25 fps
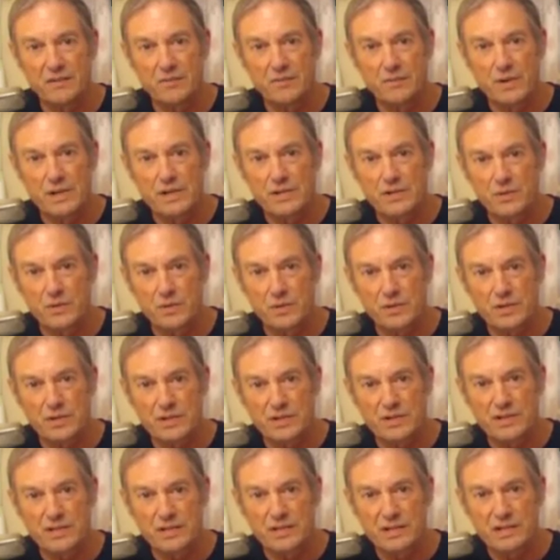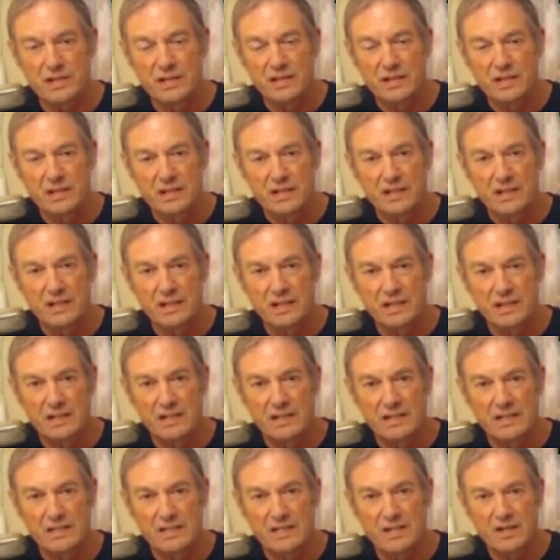resources,
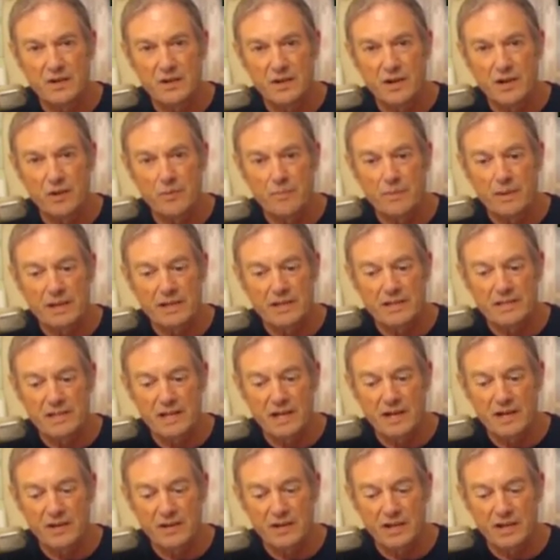consider helping us out.